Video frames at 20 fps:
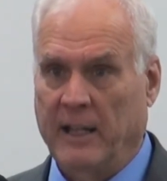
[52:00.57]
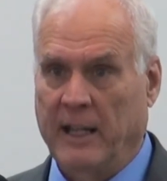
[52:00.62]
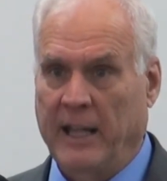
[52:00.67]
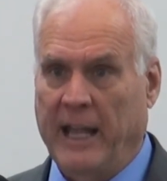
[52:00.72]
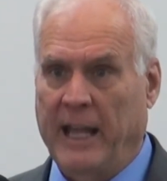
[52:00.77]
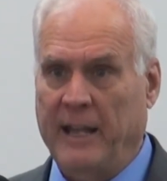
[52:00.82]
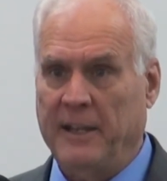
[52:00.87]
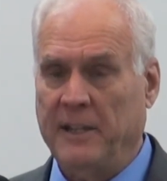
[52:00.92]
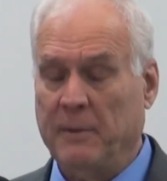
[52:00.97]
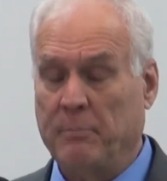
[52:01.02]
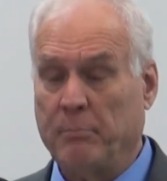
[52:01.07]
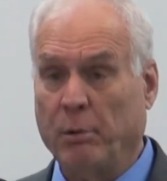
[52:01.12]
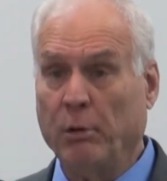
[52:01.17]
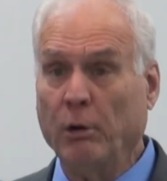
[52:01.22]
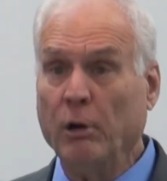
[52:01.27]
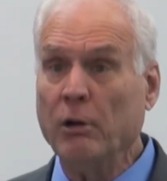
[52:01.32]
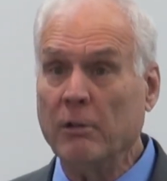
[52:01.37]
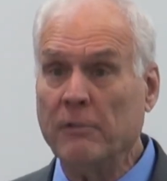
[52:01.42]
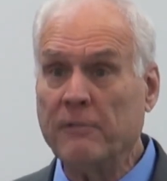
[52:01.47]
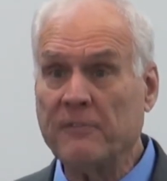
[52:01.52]
And the
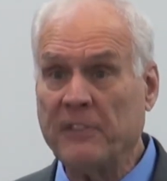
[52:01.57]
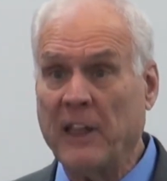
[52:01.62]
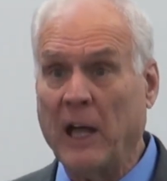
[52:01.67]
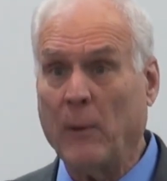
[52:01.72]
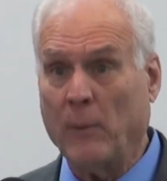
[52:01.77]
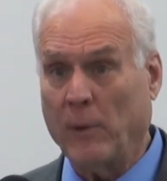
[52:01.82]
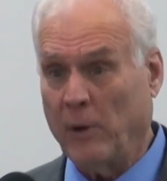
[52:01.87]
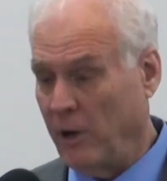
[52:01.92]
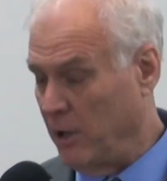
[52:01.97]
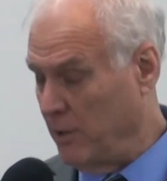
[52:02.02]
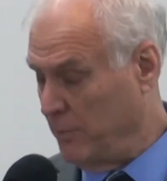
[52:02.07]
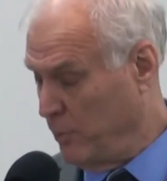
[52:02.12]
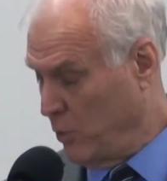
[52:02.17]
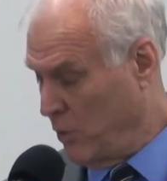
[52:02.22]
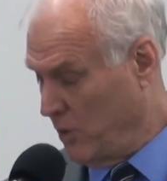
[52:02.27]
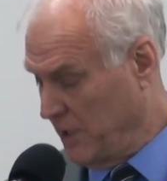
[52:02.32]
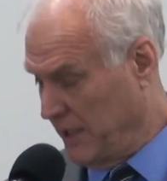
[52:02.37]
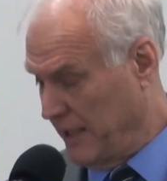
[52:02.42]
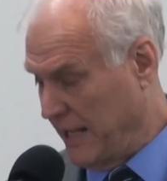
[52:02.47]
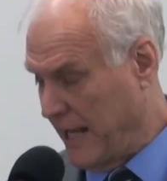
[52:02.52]
proof that we're all
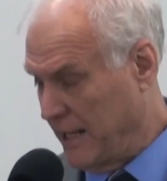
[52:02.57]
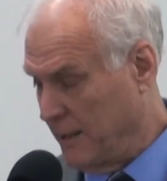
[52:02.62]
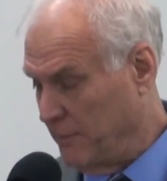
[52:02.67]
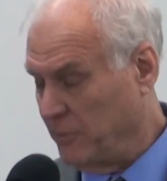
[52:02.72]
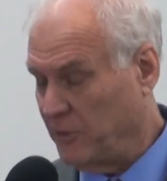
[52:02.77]
born in Adam's